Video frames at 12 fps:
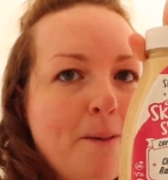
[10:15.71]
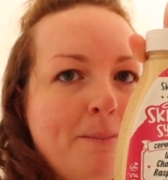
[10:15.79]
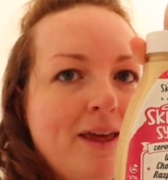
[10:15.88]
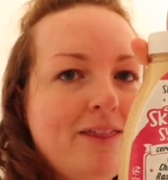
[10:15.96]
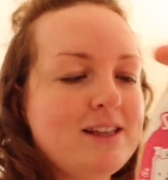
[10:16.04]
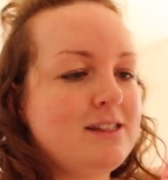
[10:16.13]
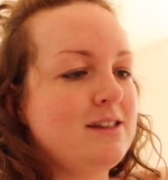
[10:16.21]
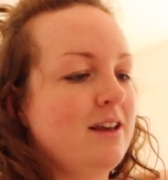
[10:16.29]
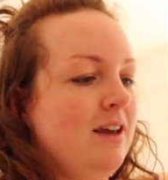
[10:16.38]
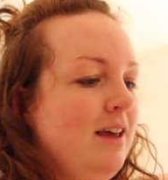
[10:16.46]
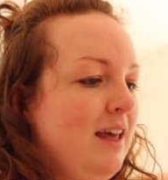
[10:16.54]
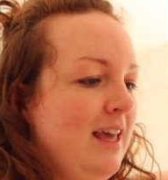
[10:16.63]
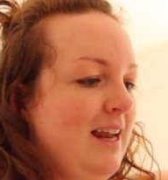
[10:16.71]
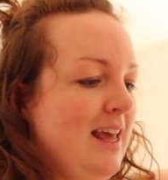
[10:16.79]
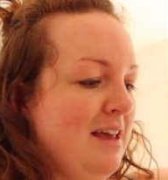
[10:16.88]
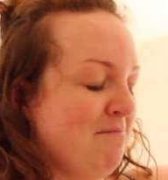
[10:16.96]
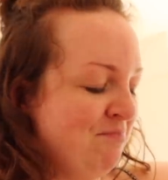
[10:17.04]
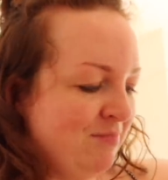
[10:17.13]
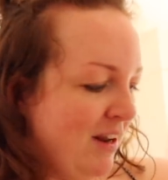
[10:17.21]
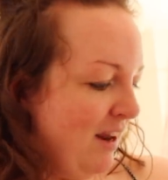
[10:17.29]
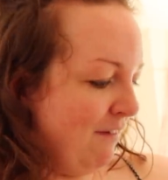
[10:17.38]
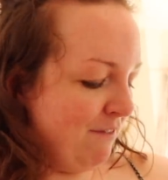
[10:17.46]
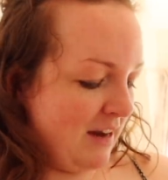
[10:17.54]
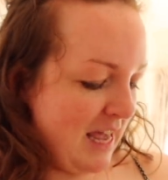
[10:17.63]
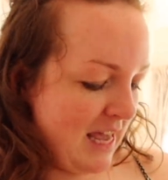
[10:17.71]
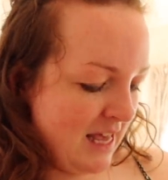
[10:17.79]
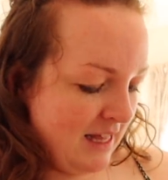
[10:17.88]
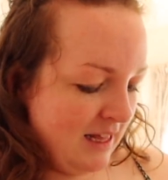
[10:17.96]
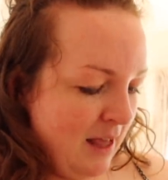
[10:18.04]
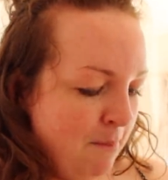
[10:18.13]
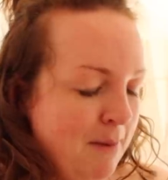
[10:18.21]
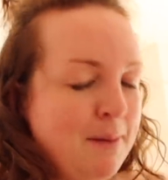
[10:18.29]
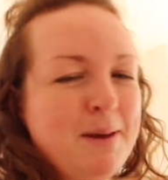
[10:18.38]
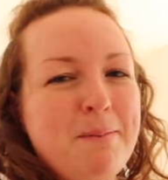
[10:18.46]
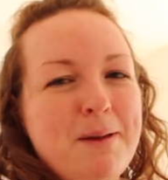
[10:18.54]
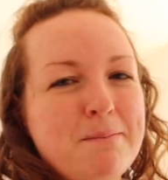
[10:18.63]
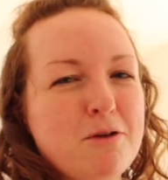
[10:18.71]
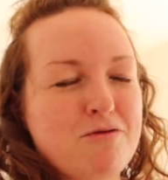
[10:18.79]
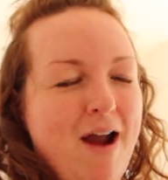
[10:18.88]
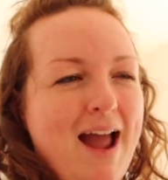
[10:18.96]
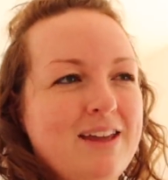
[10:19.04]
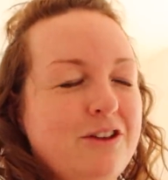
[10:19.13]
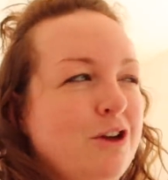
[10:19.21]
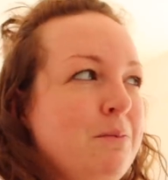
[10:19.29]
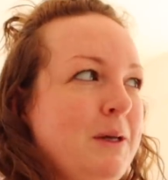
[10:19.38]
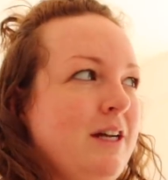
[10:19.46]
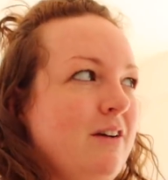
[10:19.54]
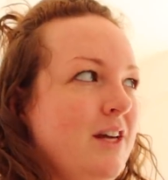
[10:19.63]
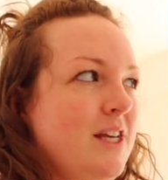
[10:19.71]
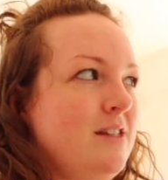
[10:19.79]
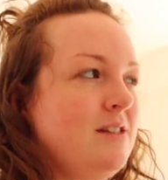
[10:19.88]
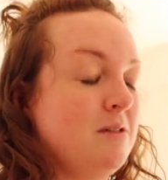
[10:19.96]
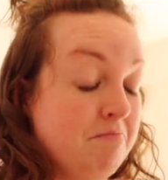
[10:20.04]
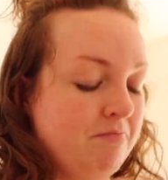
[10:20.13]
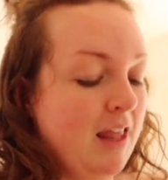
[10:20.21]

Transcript: Bit of this in it, lovely. Maybe a bit of meringue could be nice.